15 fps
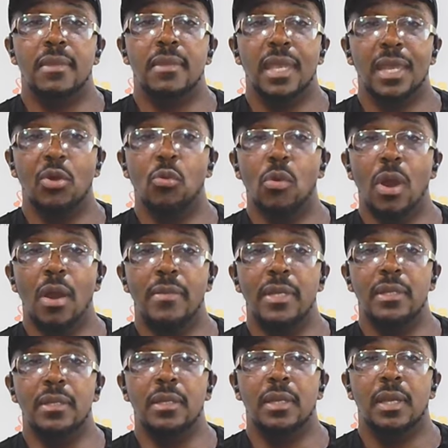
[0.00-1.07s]
in a
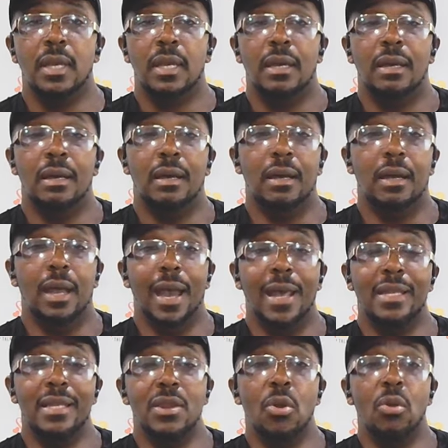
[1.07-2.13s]
woman. Uh, I
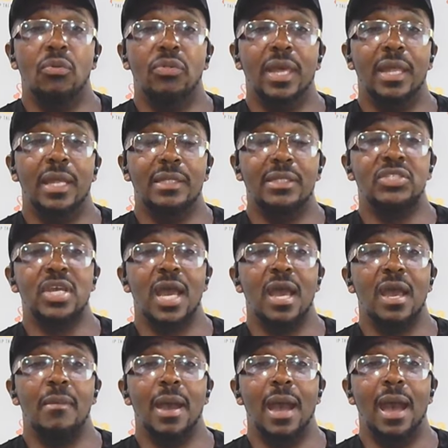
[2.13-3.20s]
didn't know that at the
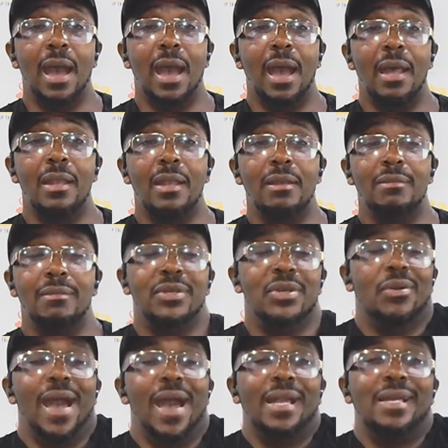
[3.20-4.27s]
time. I, I you
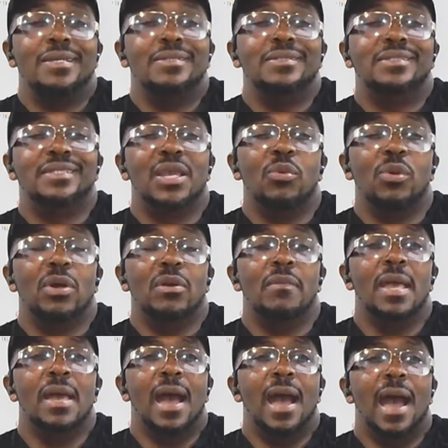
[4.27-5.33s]
know, I couldn't say, well,
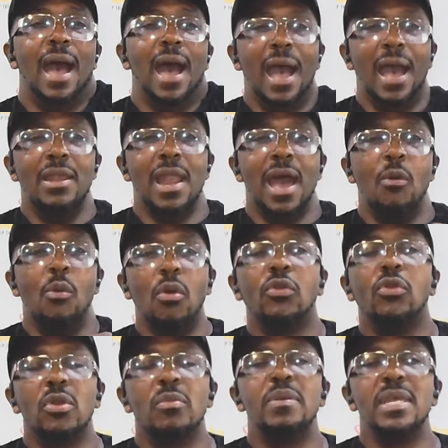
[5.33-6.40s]
I, I want
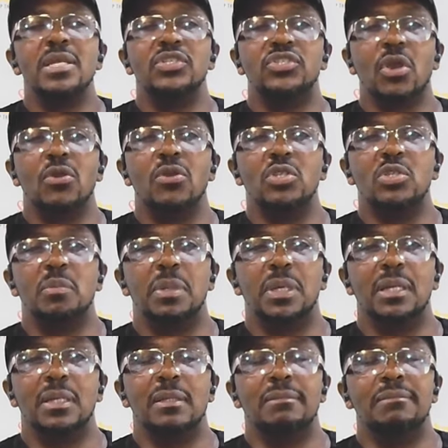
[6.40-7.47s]
her to be in church,
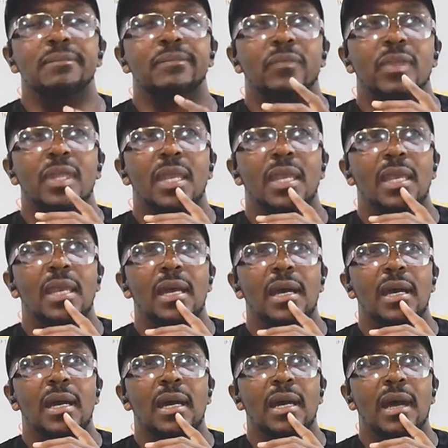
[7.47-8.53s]
but
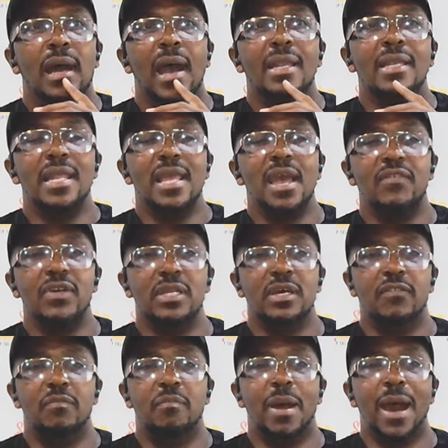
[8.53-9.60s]
uh, I didn't have
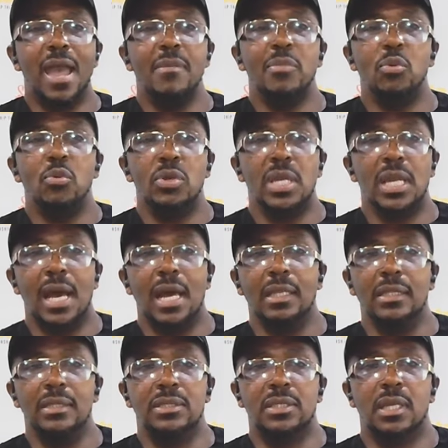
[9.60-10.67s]
enough Bible
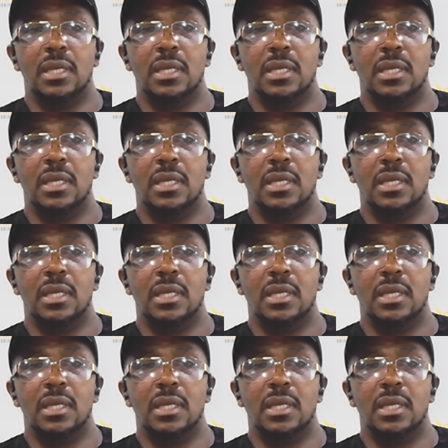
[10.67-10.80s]
knowledge